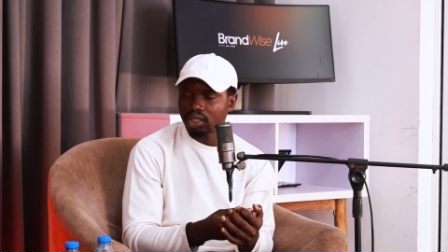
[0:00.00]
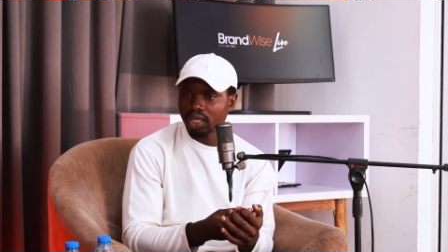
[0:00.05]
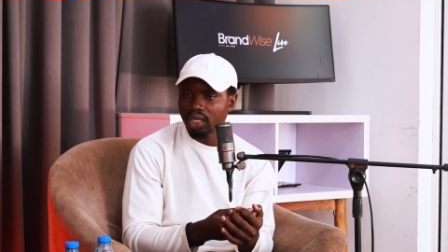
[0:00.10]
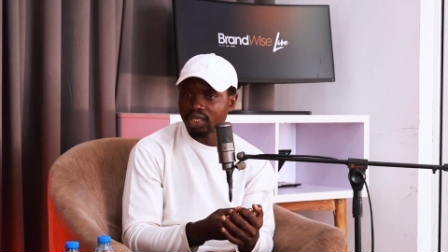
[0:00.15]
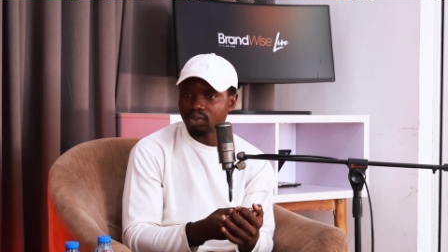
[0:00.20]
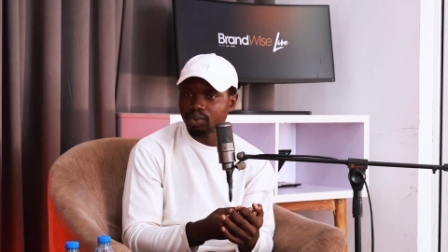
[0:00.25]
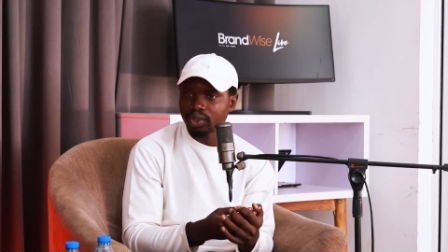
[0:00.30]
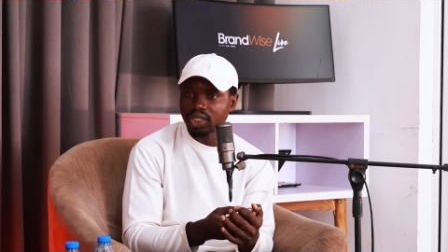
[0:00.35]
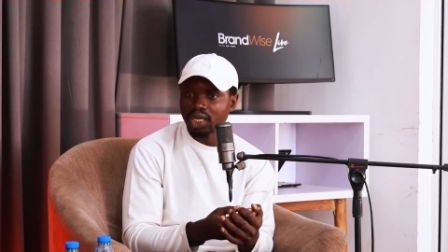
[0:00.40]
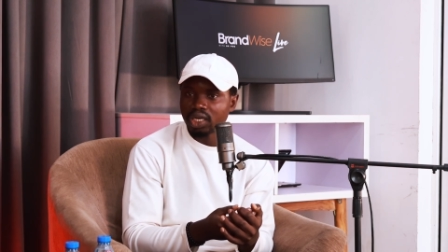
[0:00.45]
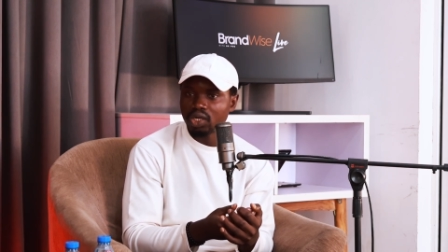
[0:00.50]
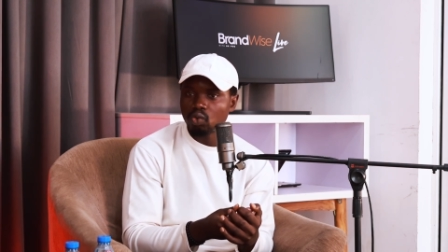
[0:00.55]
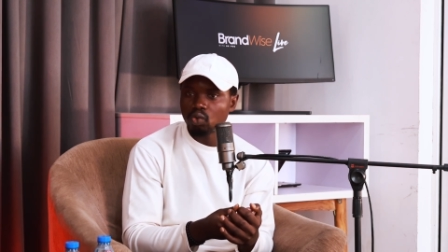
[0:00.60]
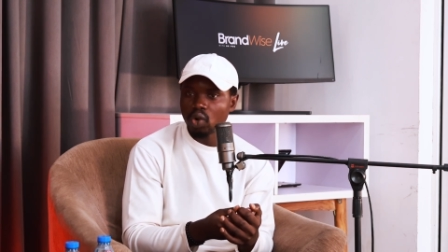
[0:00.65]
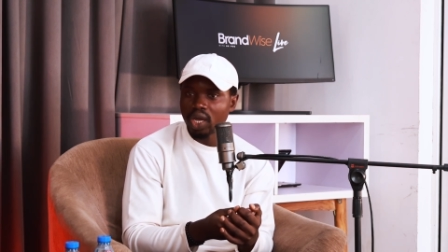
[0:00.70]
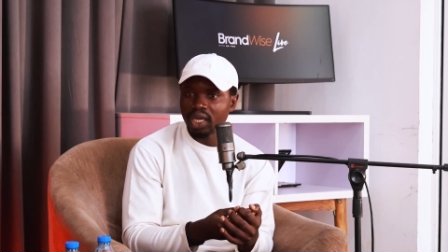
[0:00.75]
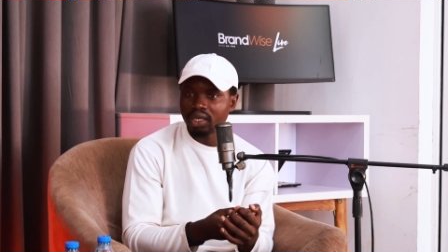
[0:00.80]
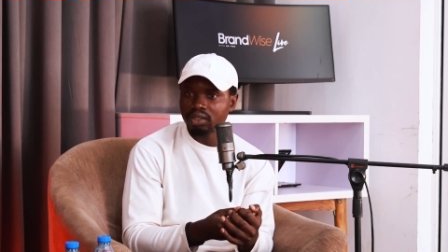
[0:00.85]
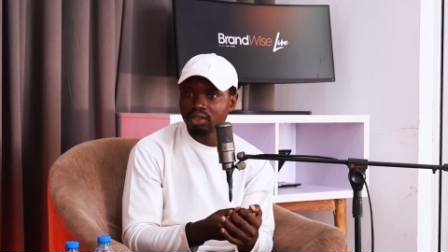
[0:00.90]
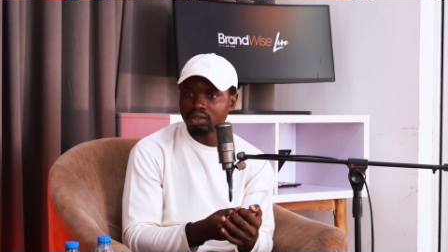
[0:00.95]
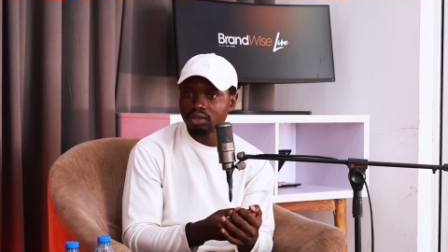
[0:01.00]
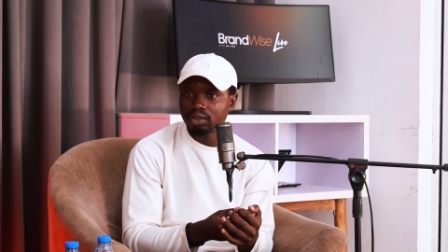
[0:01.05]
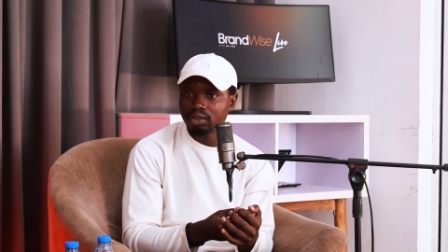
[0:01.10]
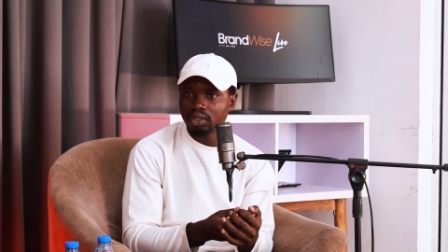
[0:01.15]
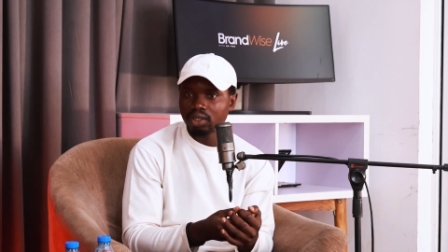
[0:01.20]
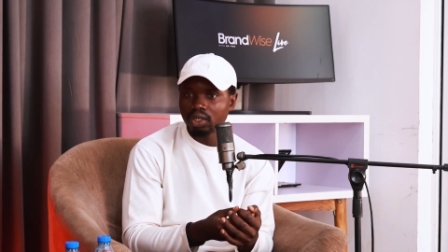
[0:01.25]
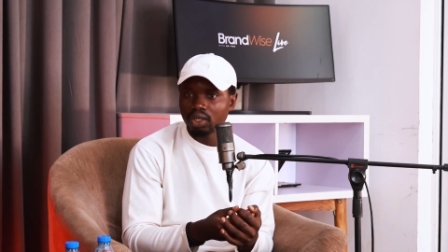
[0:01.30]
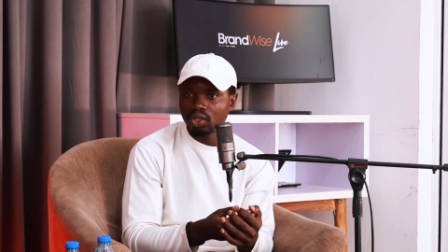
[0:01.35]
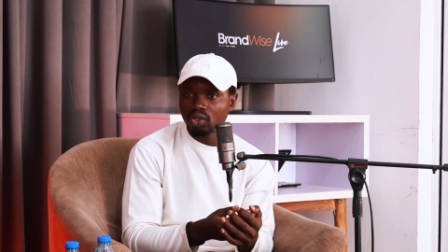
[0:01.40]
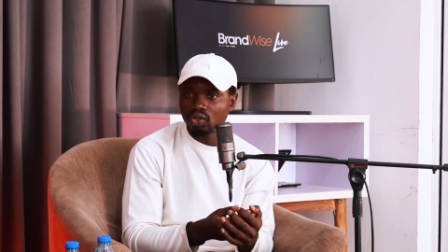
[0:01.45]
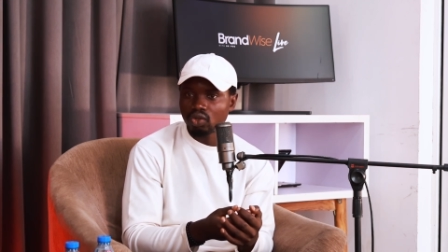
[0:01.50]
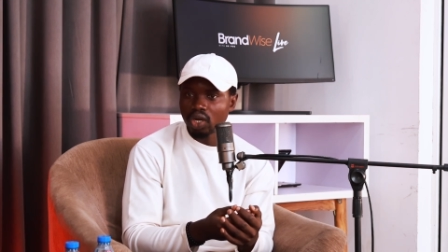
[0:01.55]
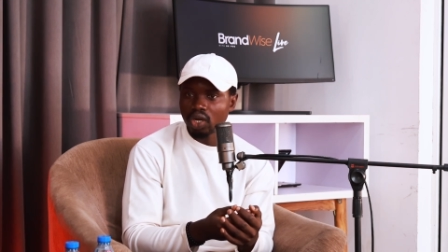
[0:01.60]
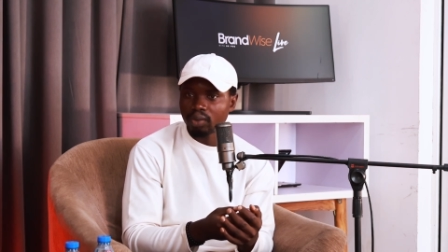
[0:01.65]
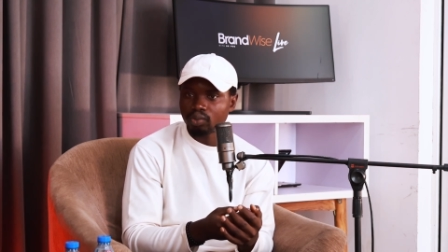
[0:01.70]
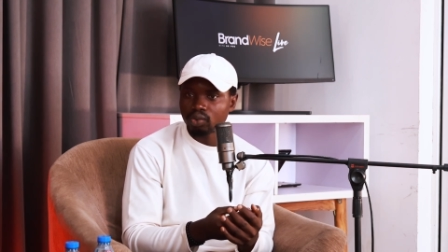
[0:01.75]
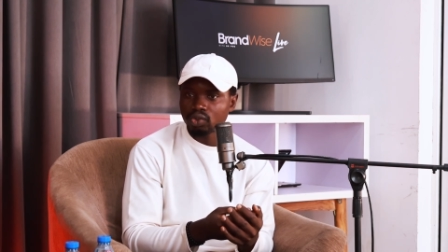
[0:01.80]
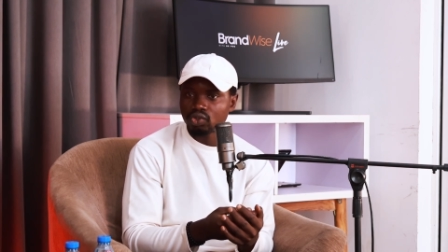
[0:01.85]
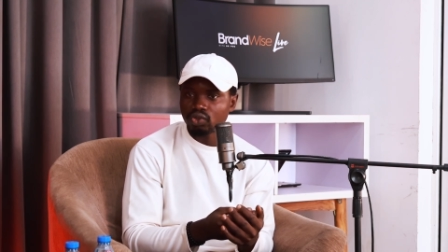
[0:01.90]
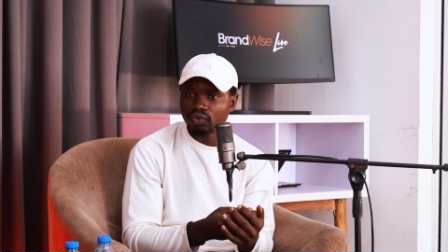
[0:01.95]
Especially when you
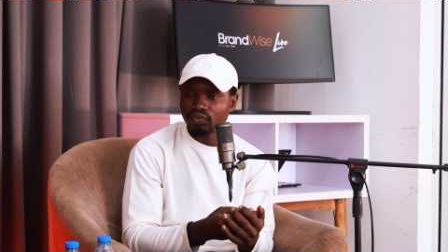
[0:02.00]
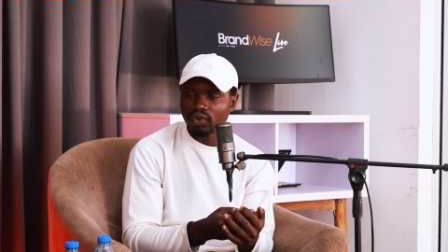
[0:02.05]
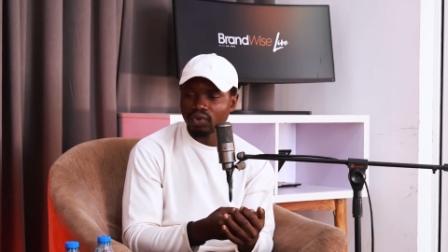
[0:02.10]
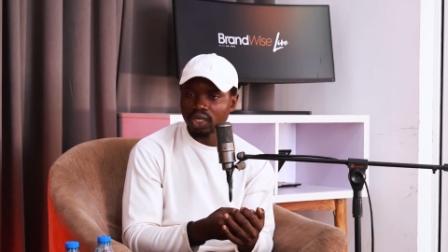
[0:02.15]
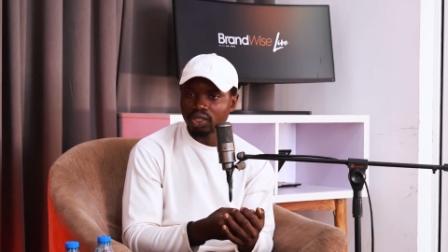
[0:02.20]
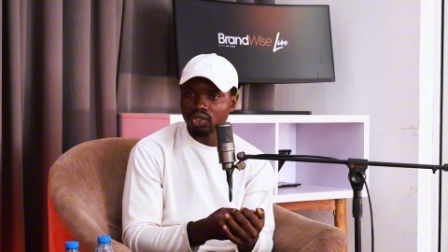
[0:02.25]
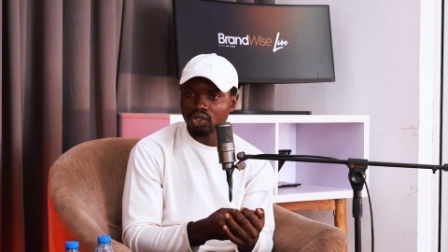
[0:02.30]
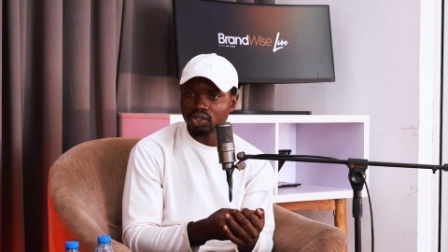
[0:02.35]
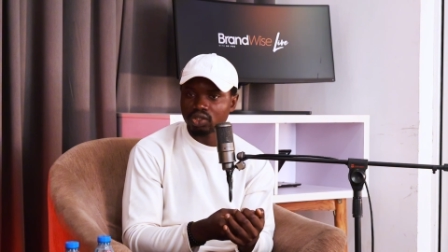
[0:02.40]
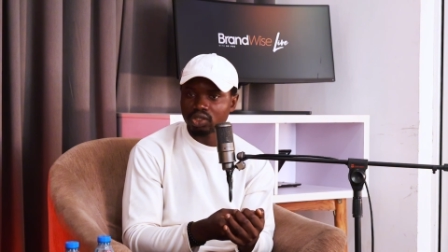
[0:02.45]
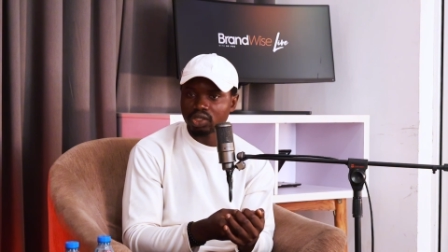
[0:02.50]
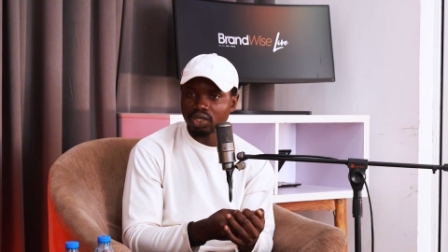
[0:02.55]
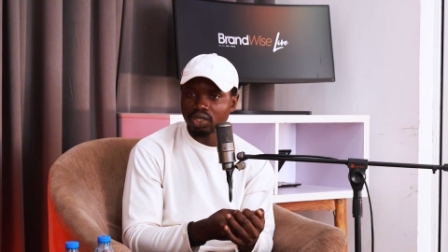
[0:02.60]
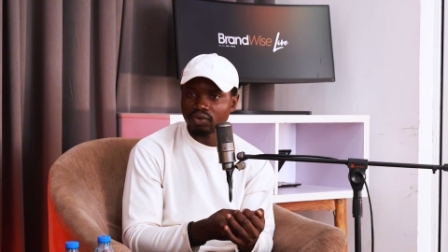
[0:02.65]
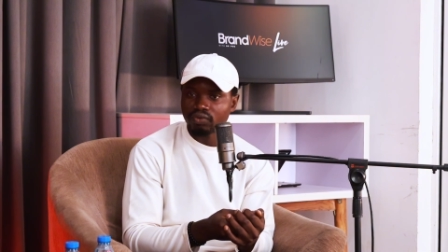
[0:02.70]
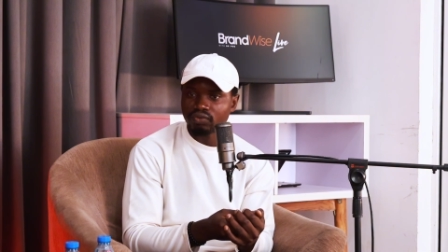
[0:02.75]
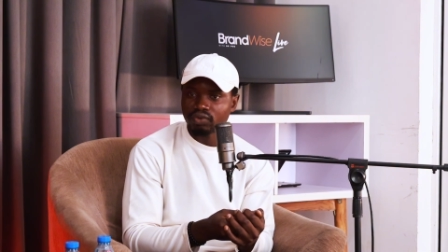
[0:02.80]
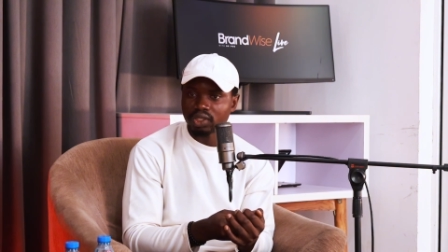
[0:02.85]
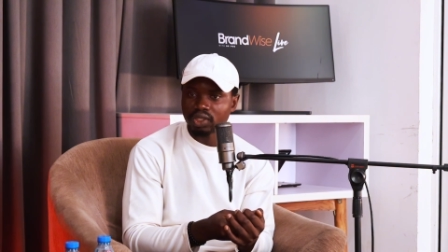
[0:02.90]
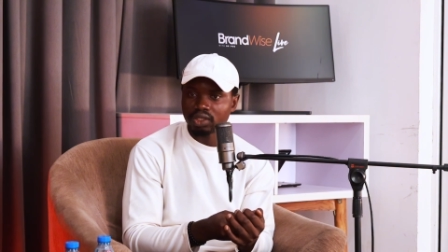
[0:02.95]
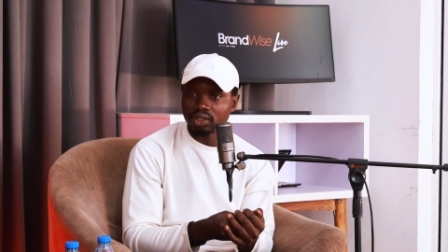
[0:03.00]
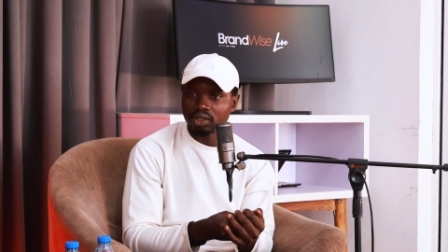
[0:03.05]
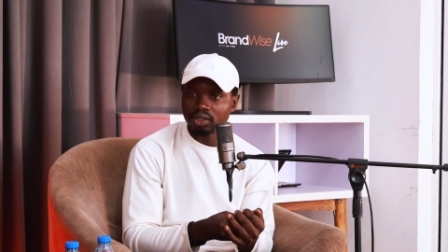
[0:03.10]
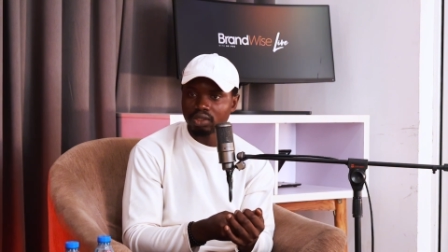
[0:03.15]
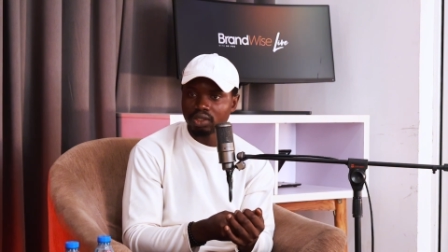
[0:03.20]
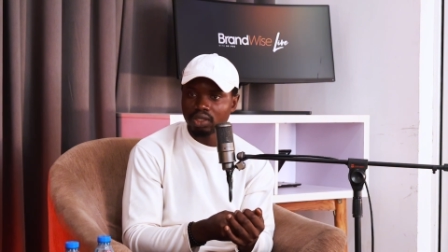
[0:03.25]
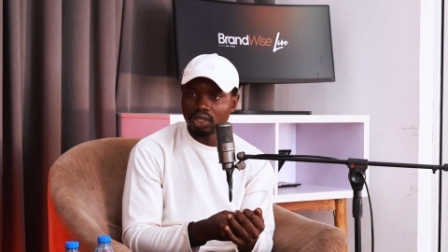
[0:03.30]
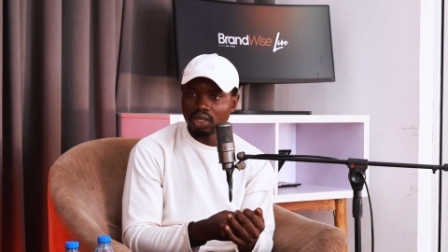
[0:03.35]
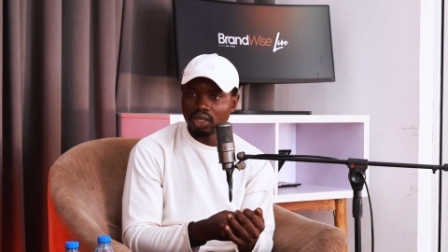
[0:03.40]
happen to find yourself in